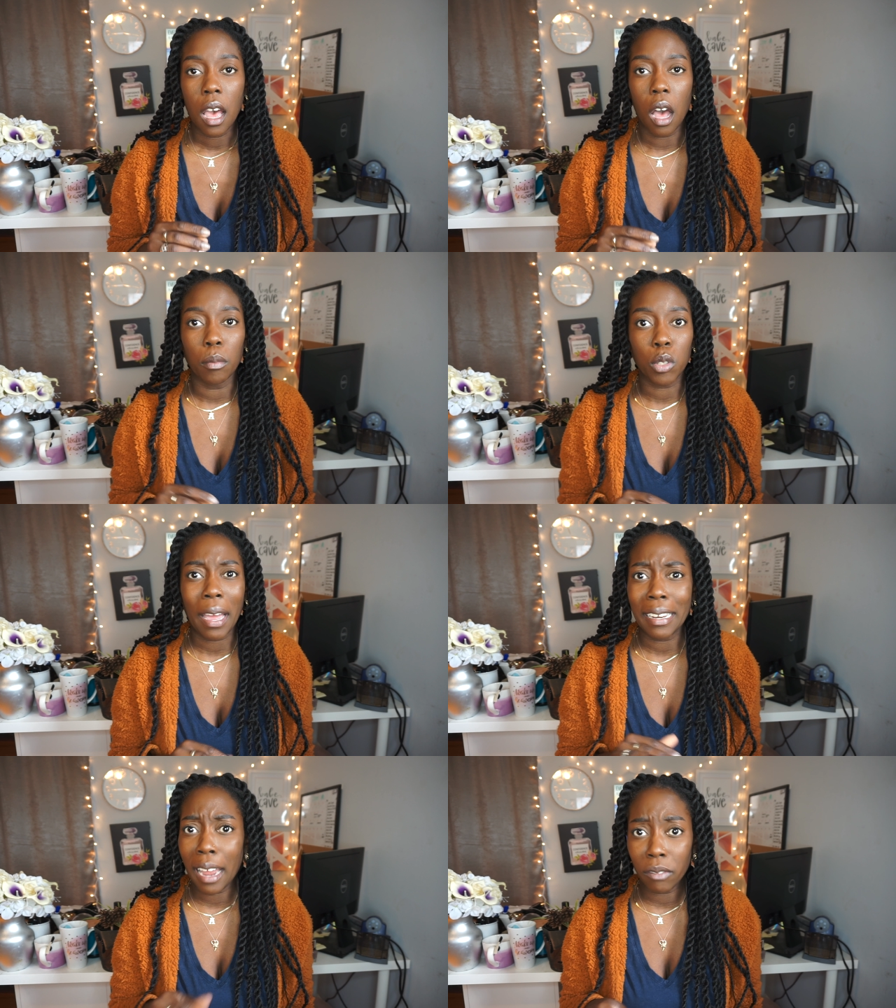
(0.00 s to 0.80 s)
Um, so
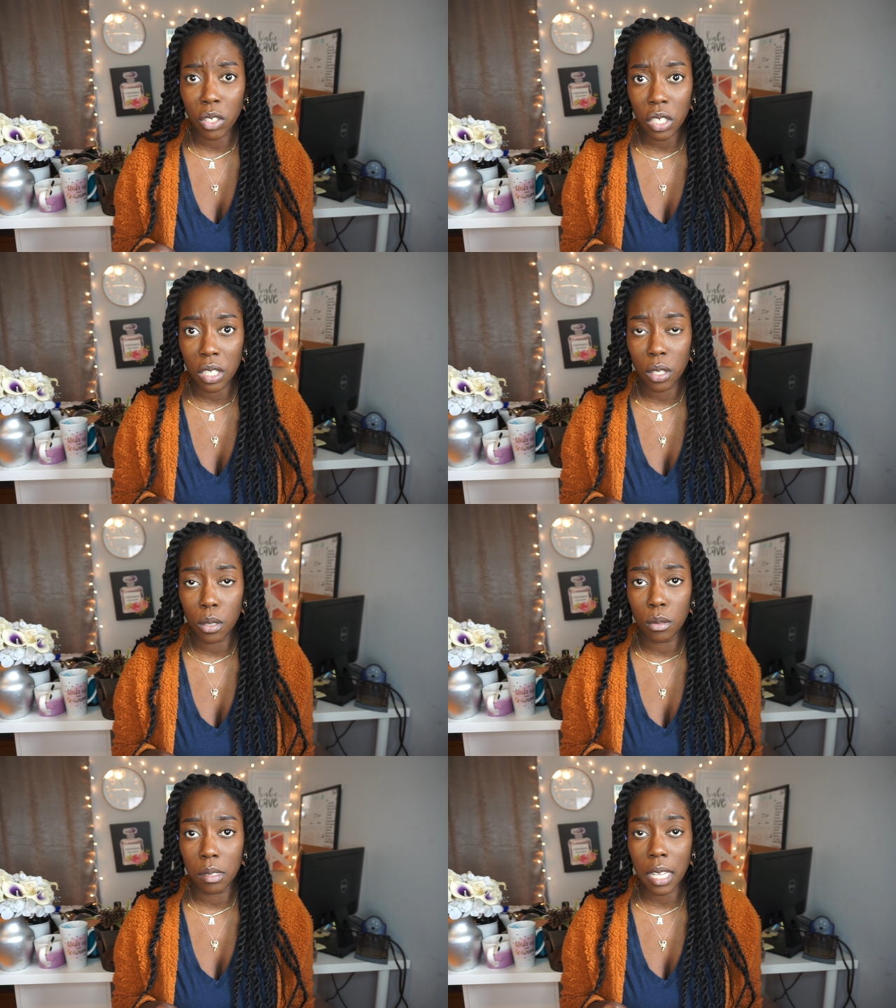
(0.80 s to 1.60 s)
I never just
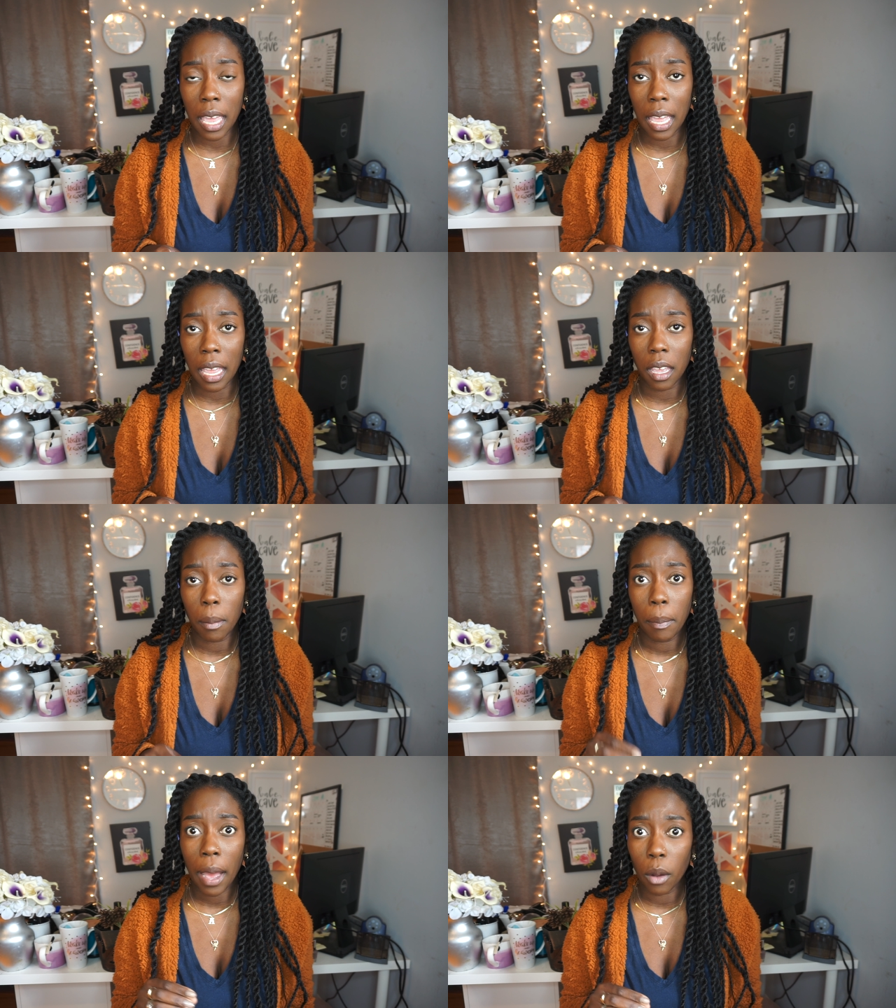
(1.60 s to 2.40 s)
use a
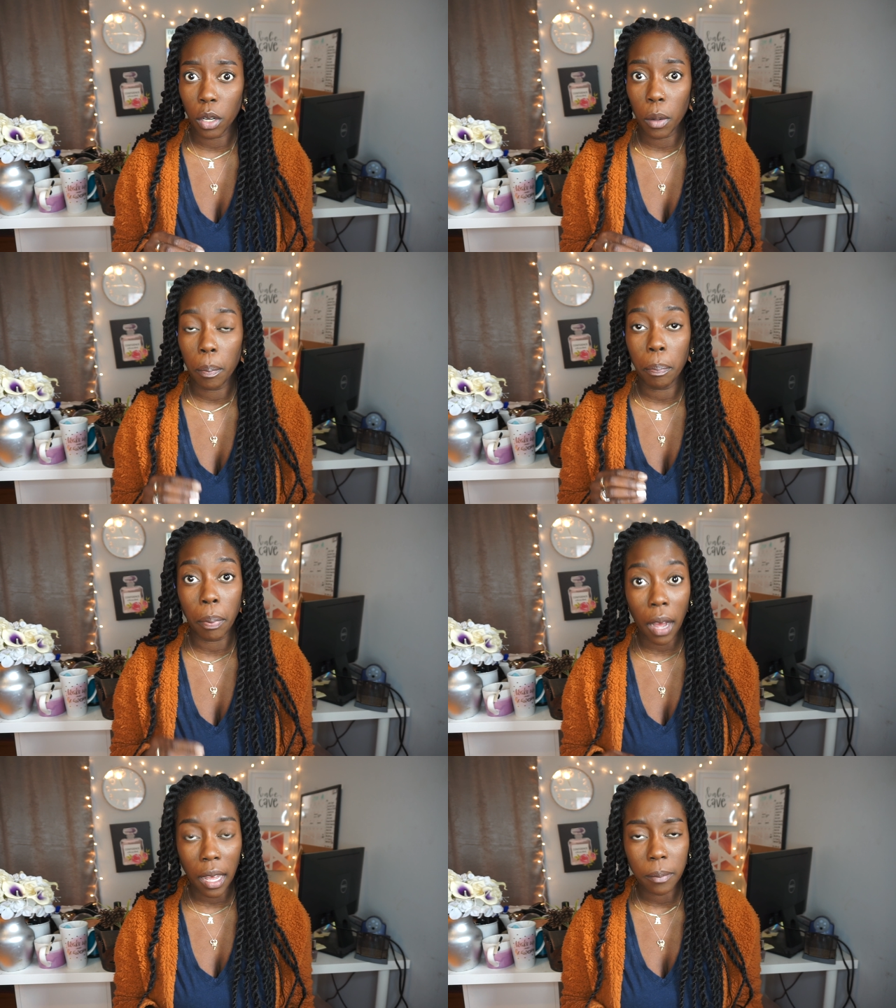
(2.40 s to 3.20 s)
powder.
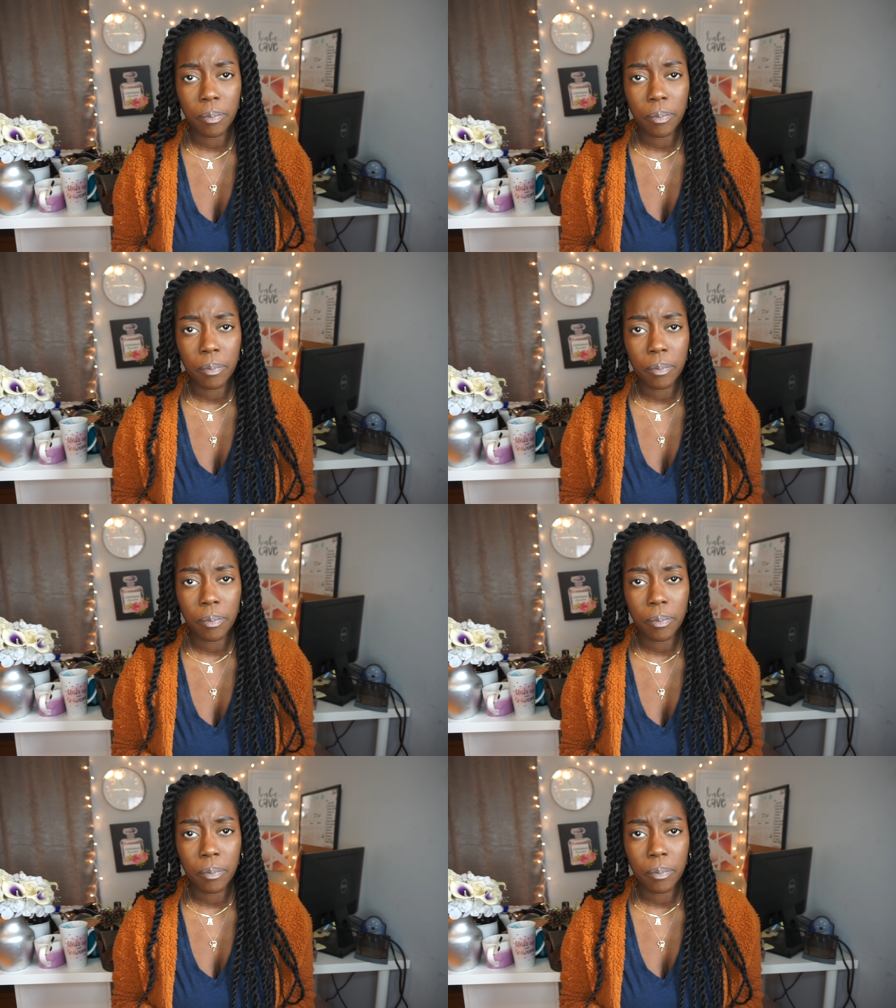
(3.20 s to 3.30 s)
But